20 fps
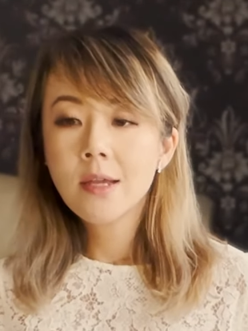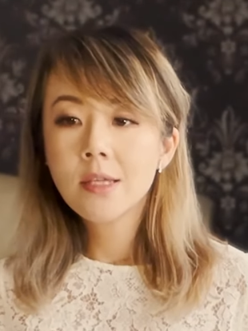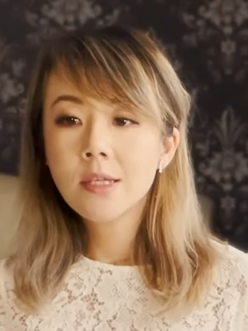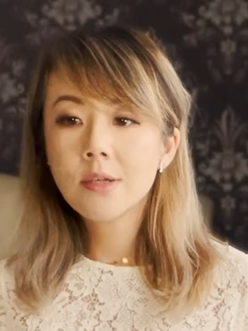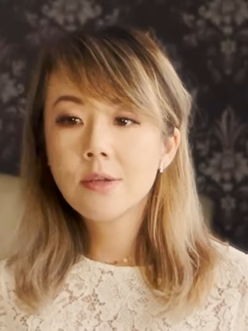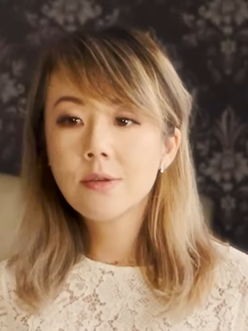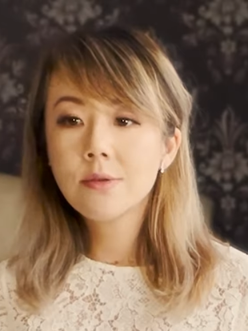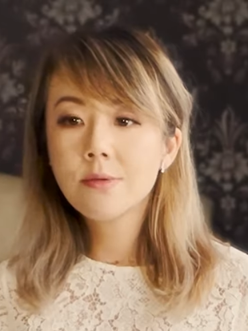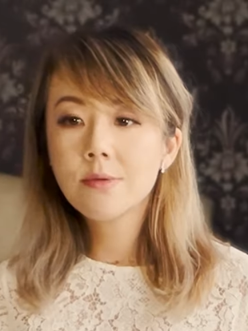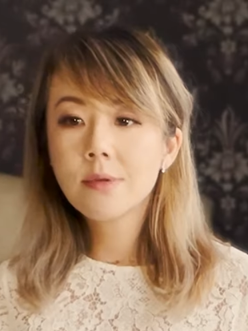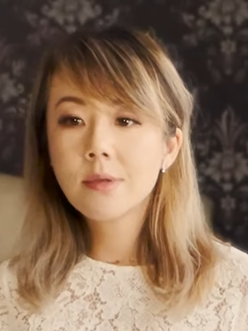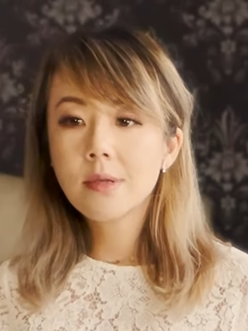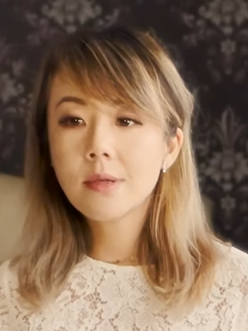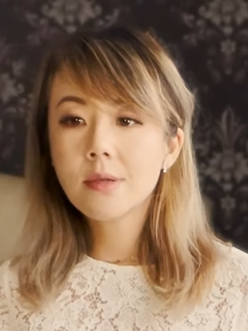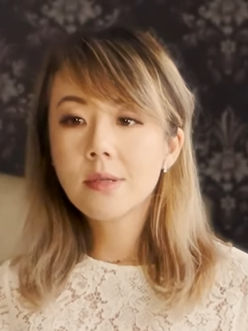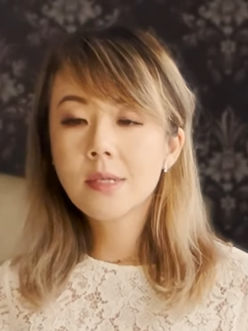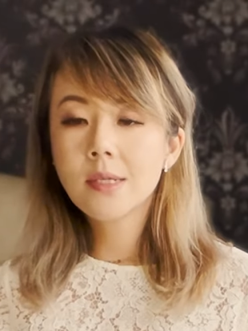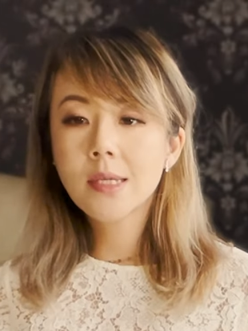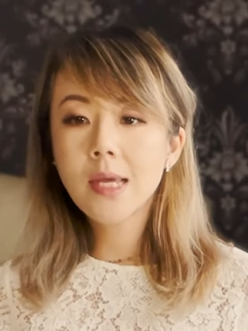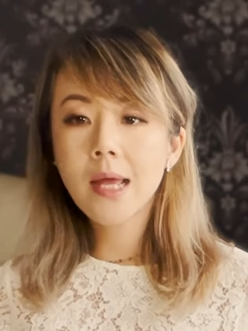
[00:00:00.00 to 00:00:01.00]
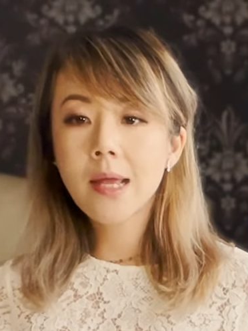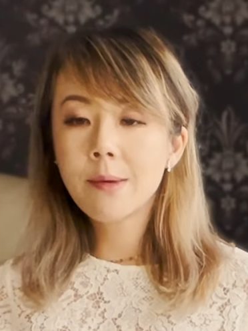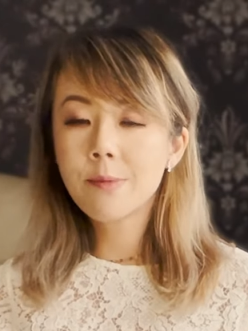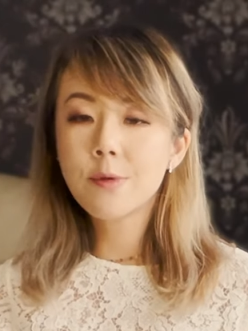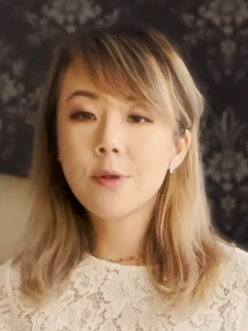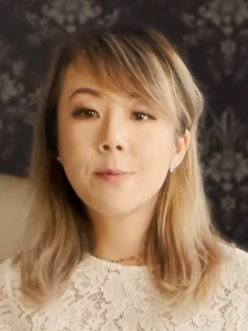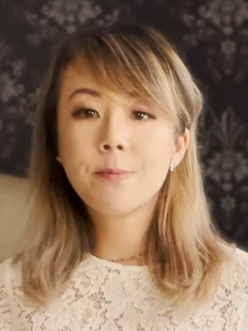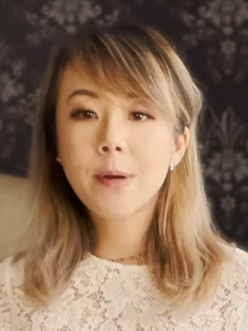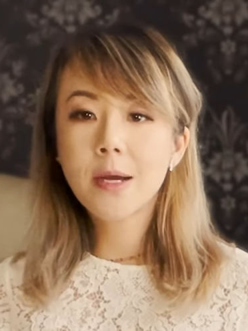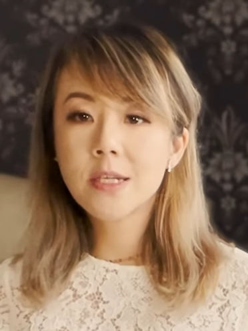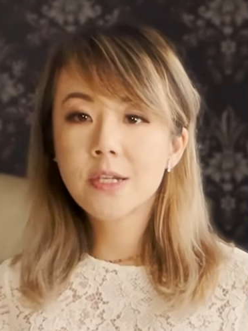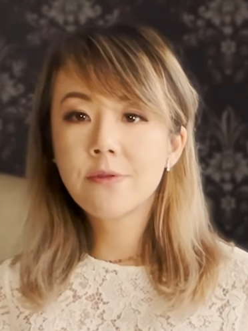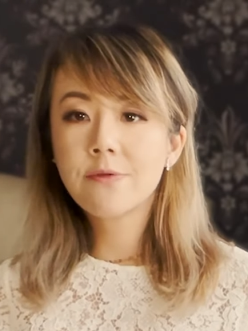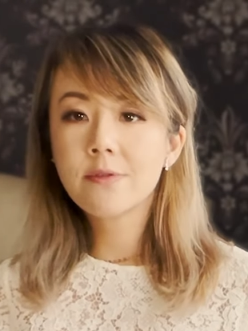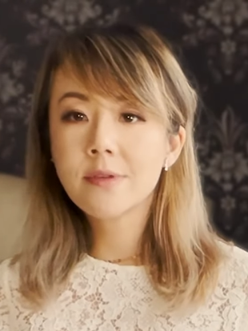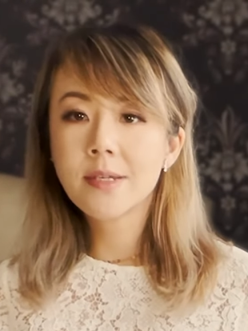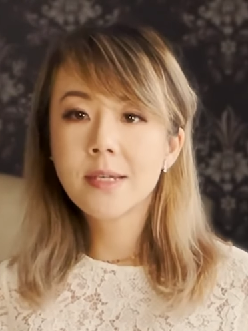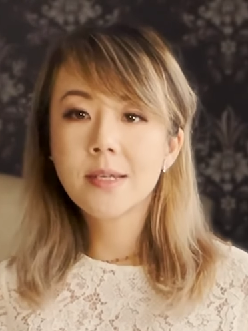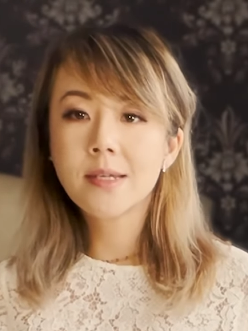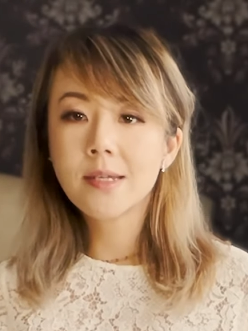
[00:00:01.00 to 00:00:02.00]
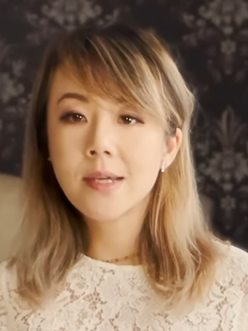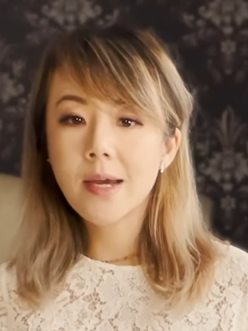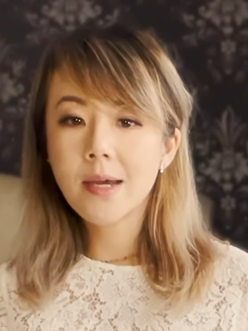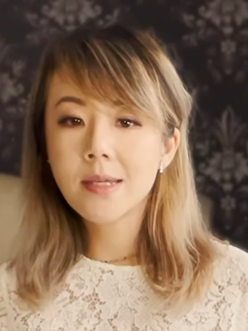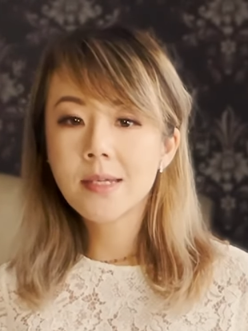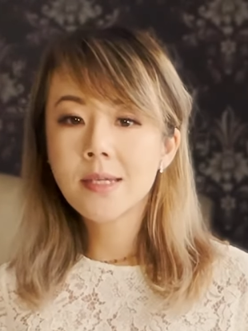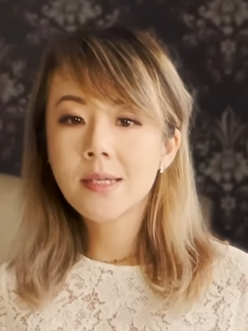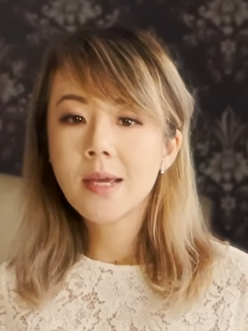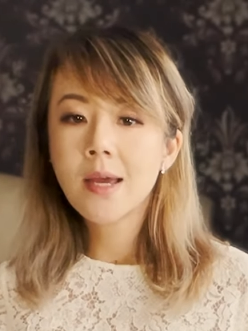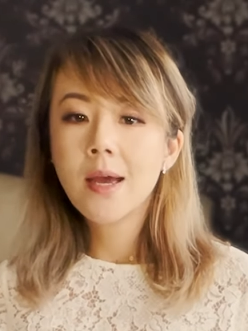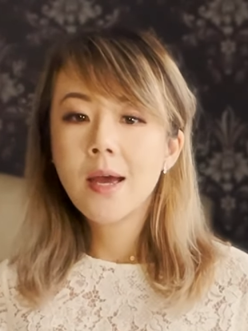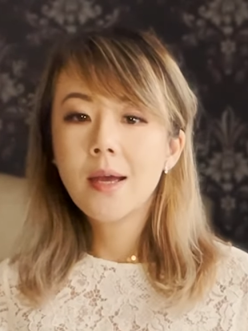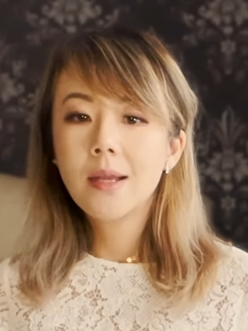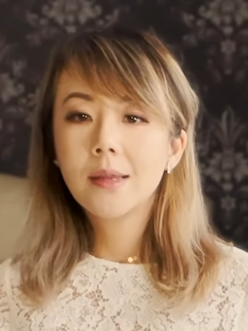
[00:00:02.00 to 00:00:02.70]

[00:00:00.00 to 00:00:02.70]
to set up your budget for success.